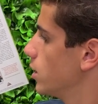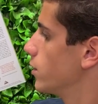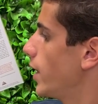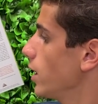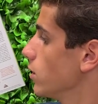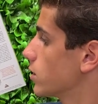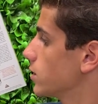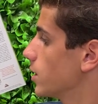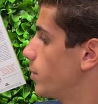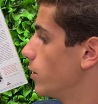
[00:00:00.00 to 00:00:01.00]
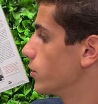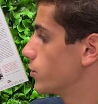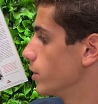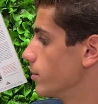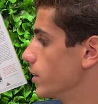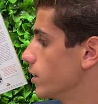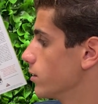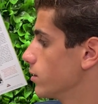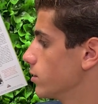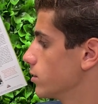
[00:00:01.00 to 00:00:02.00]
"That looks like poetry to me."
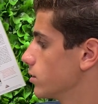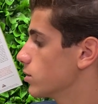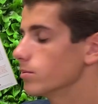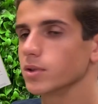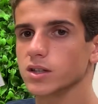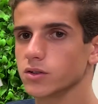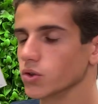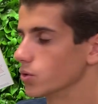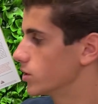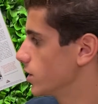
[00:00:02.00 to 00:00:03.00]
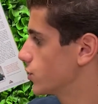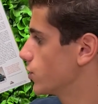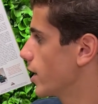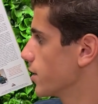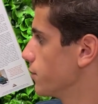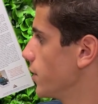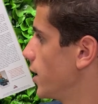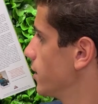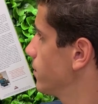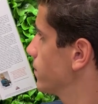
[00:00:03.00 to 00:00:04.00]
"To me too," says Dragonfly.